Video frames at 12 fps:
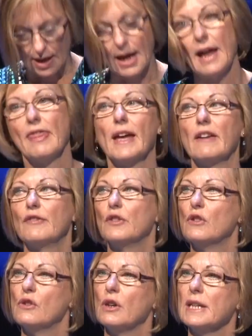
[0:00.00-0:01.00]
and
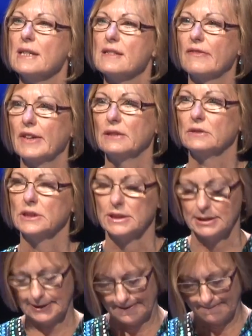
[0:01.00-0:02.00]
therefore its
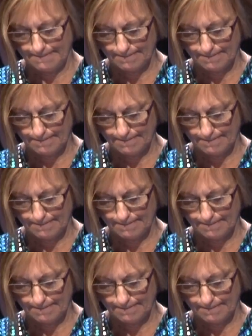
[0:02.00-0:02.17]
founders.